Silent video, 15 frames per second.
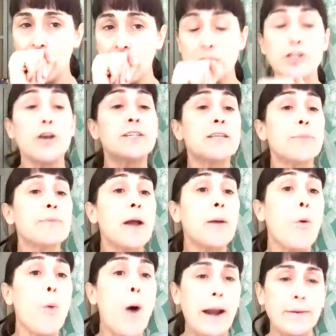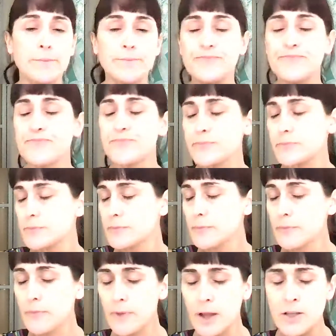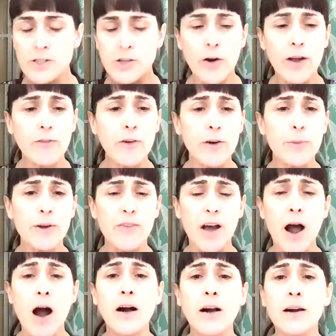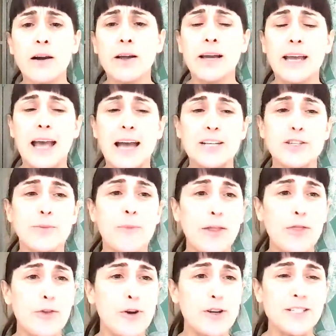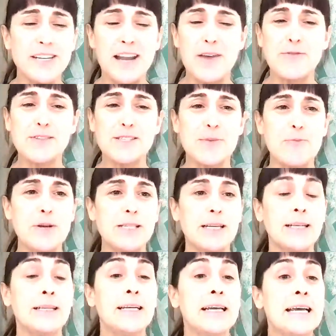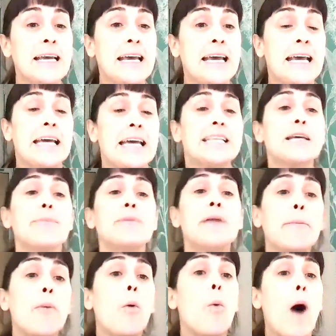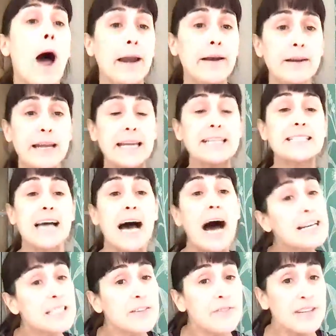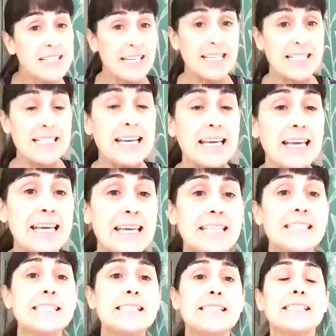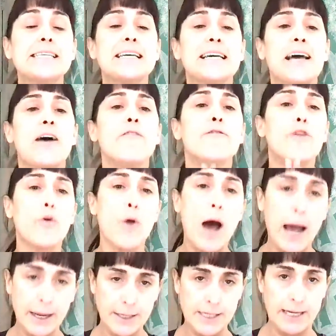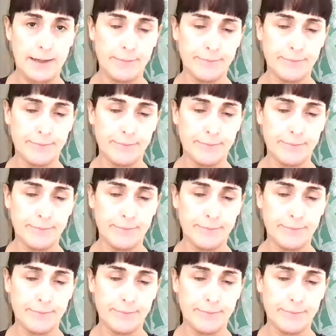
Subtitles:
So tip number 1, sorry, I've got a bit of a catch in my throat today for some reason. Tip number 1 in diet and fertility is variety.